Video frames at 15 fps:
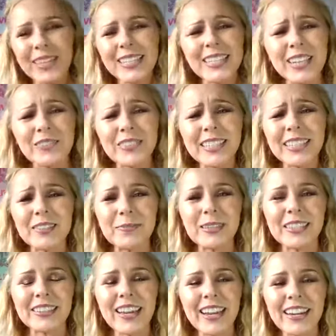Definitely give me
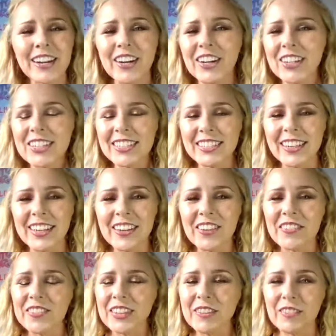a like, hearts,
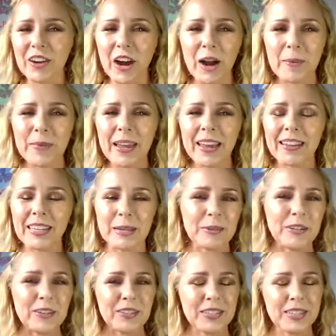love, leave a comment. Let me
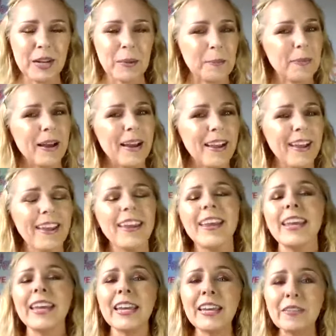know you stopped by.
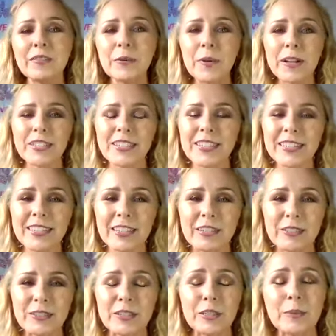If you're watching this on
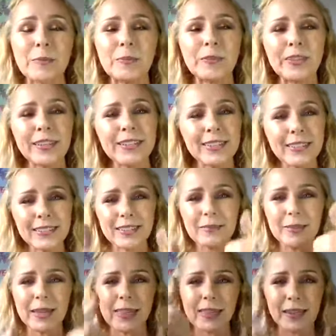YouTube, please give
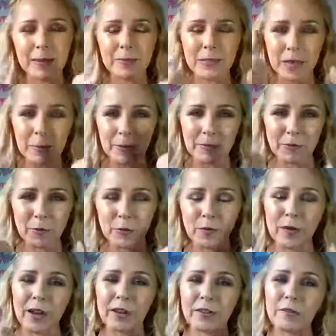me a thumbs up if you
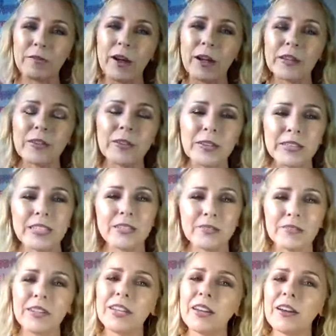found value in this
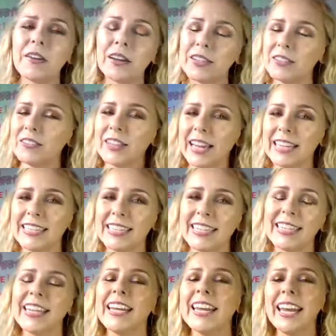video and you liked it.